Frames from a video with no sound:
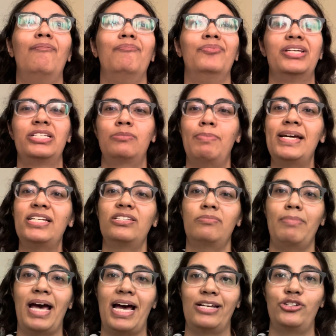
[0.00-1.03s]
Spain's
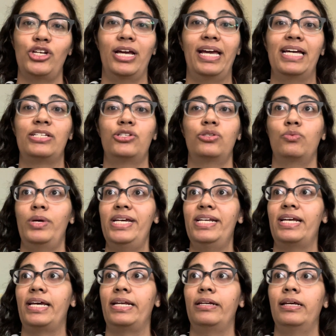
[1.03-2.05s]
match against
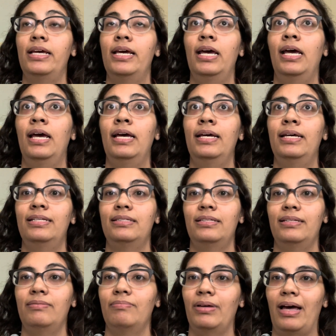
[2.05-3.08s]
Sweden,
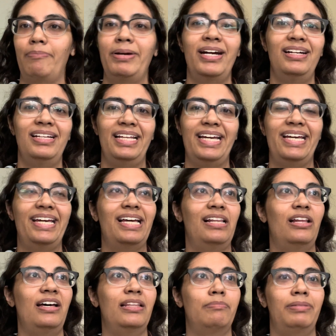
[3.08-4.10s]
apparently a
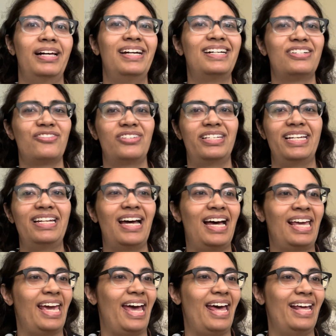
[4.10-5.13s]
lot of the players did
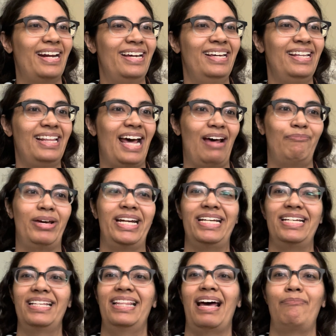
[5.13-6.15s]
not get
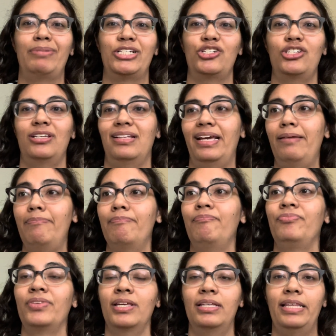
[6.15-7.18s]
that much sleep.
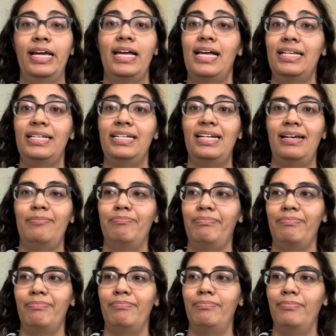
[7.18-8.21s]
They ended up
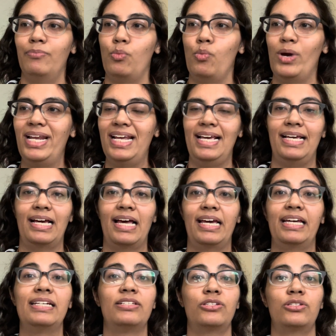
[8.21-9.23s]
winning
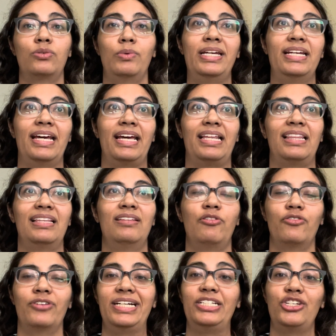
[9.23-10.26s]
against Sweden
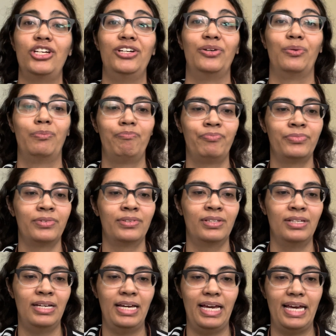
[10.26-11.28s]
3-2.
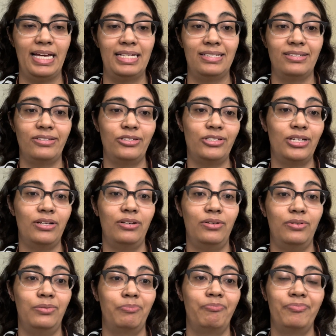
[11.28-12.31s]
And
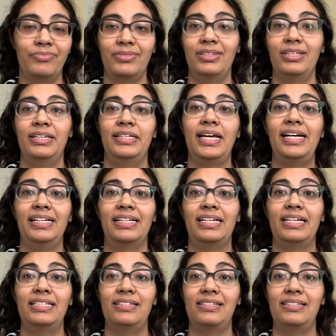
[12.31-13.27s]
so, yeah,